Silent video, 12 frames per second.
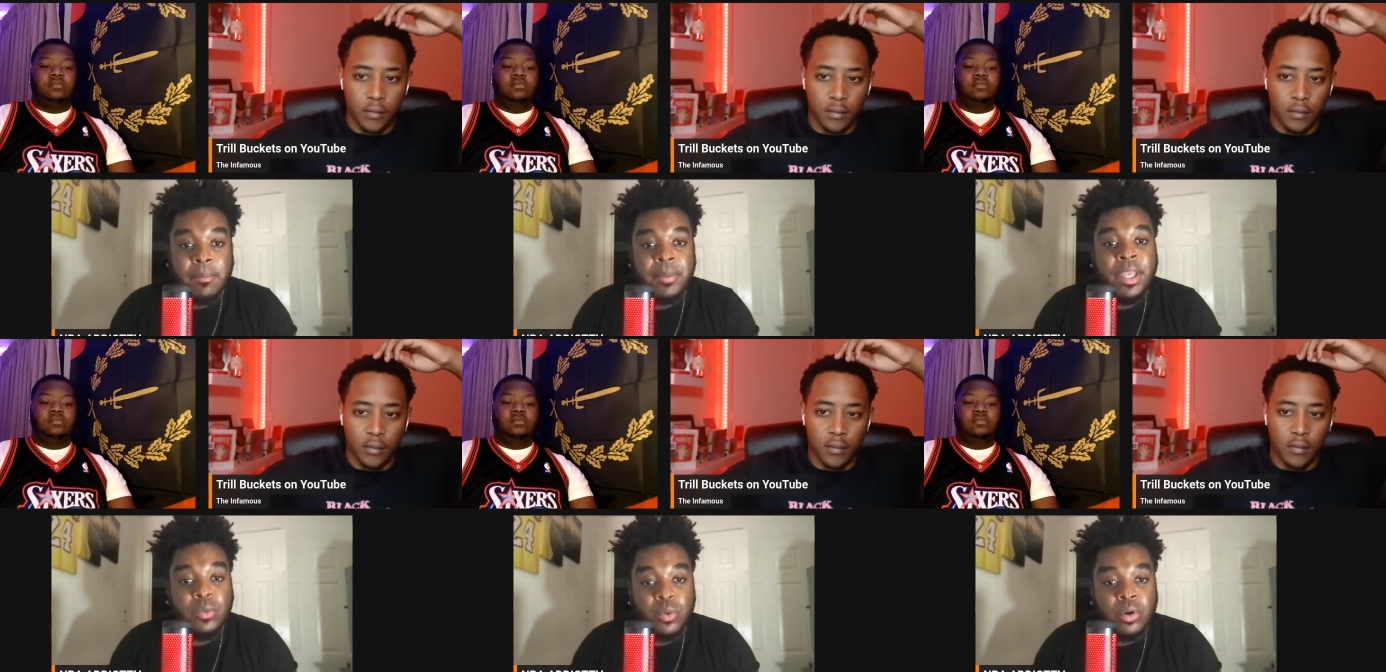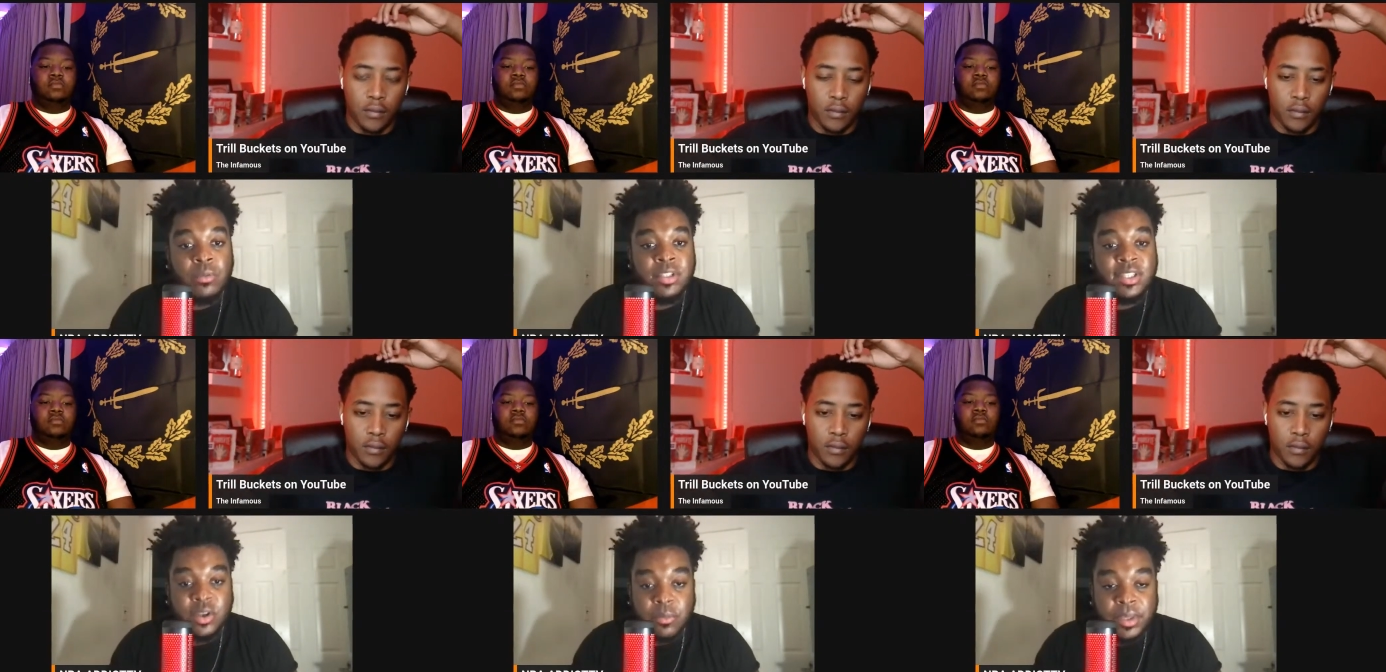Speaker 1: Embiid would
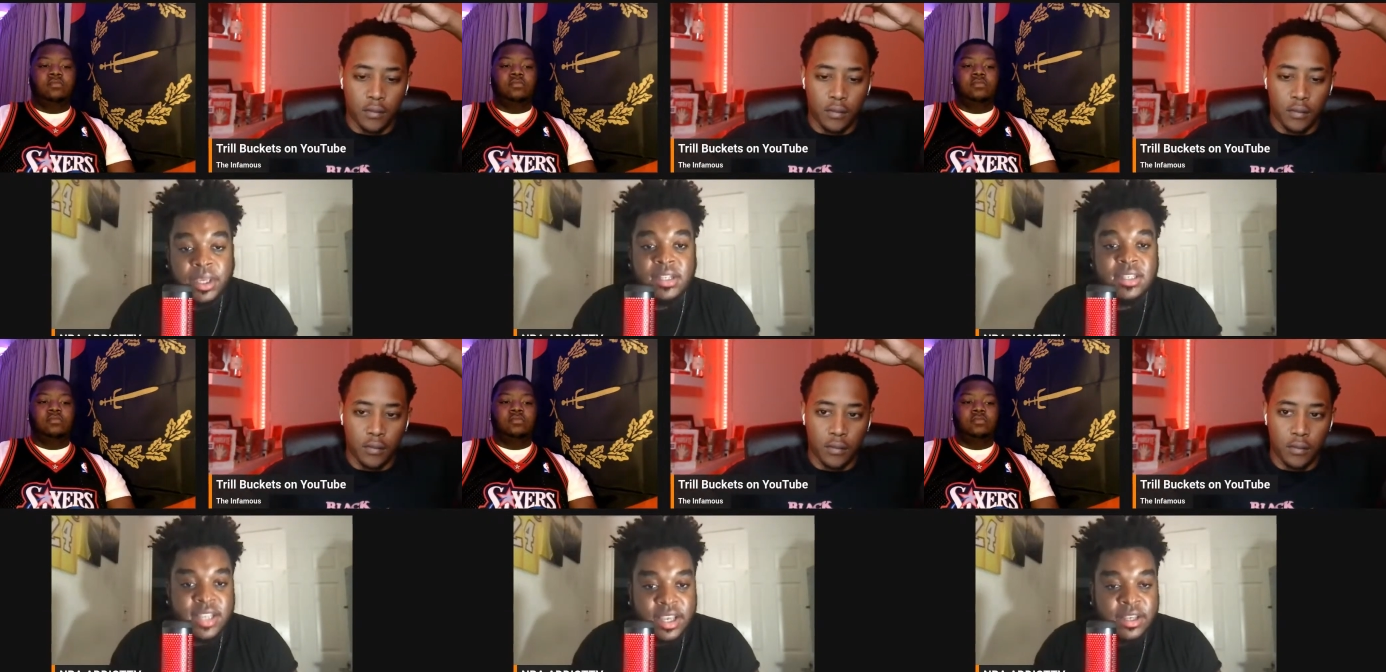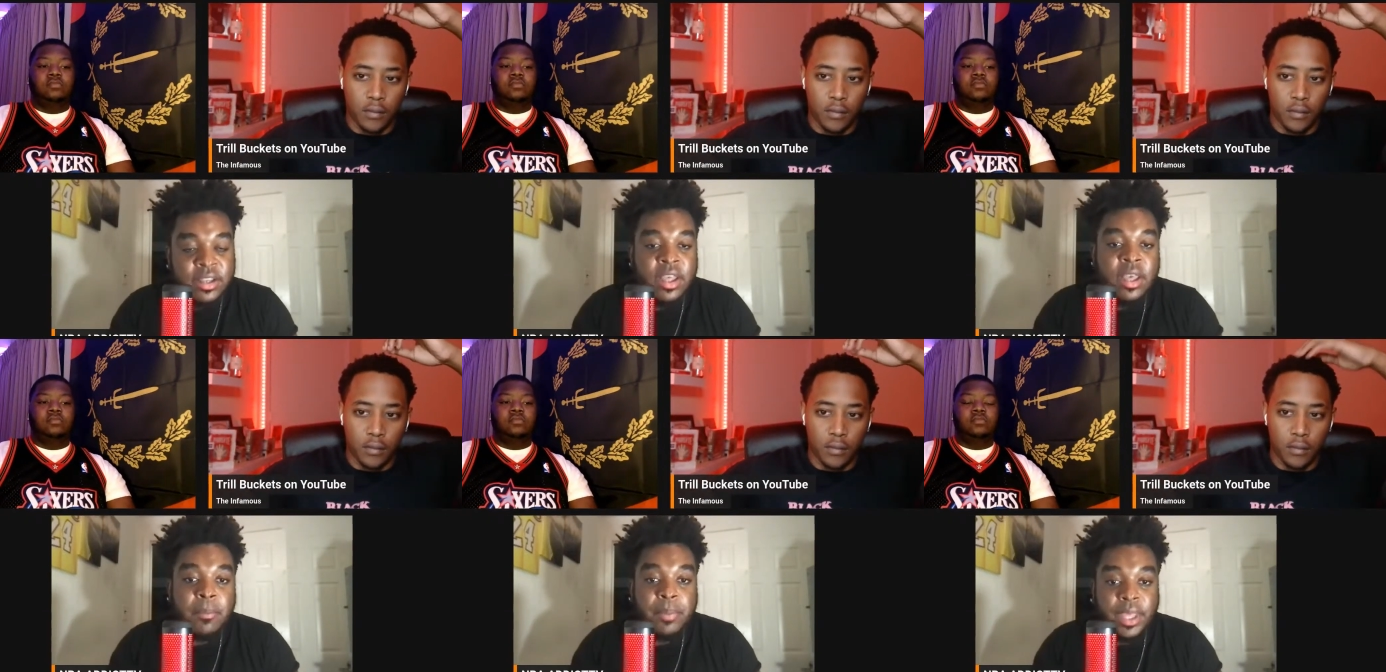still be content
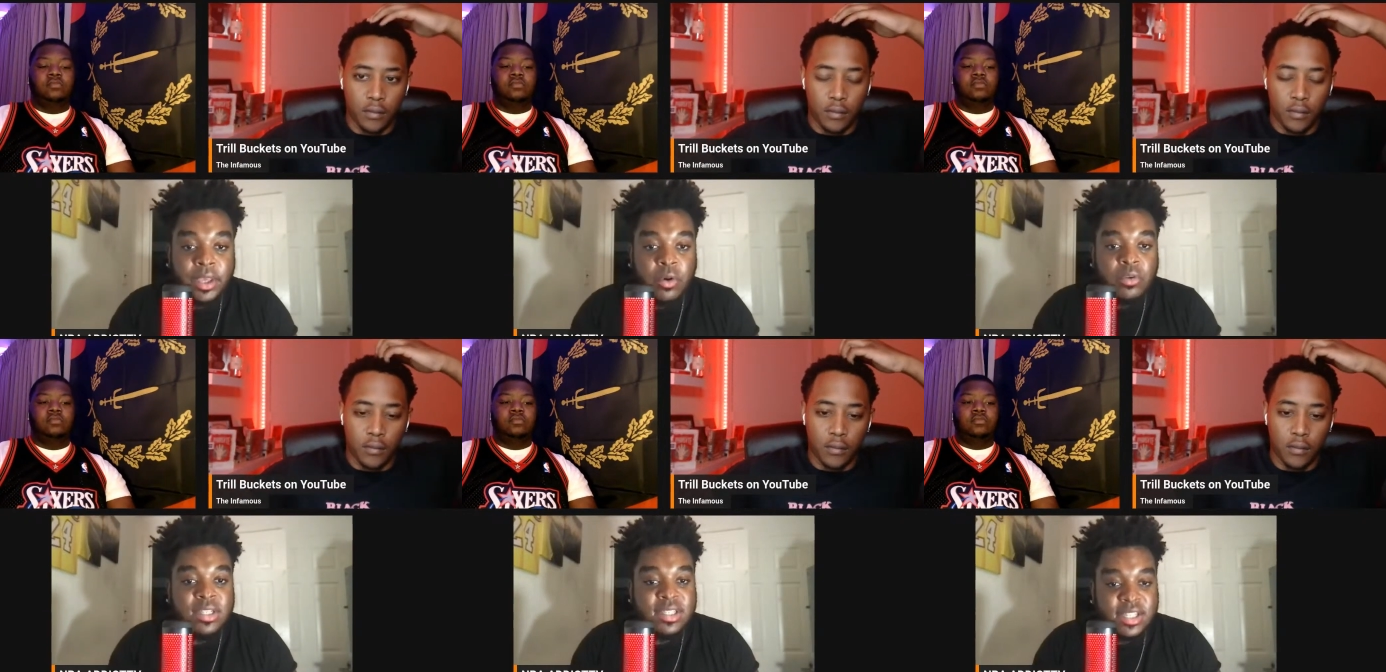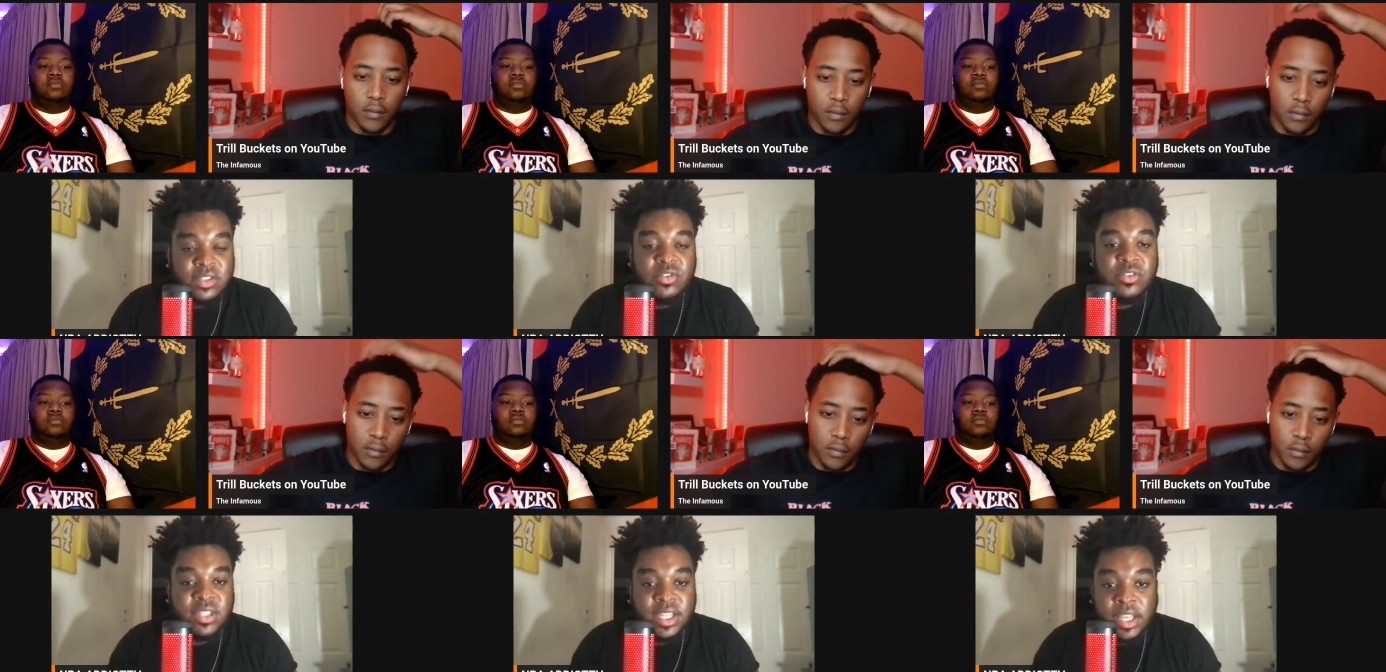being on the
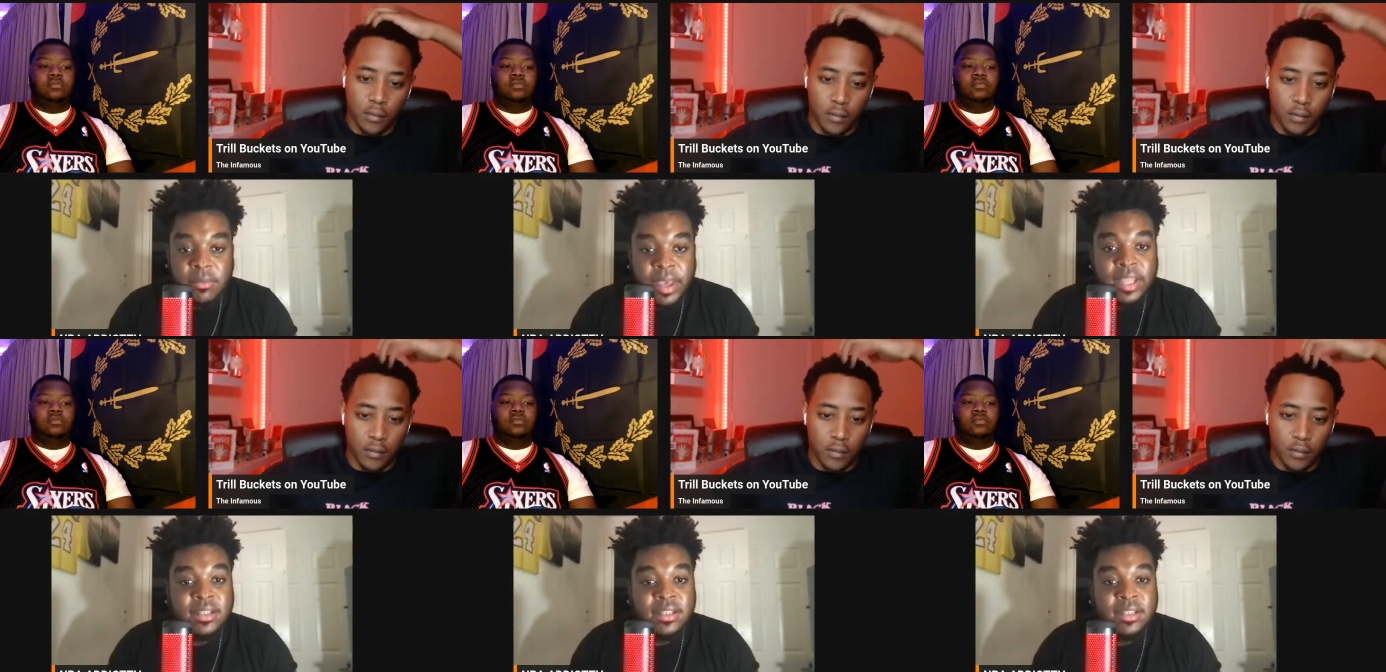Sixers team,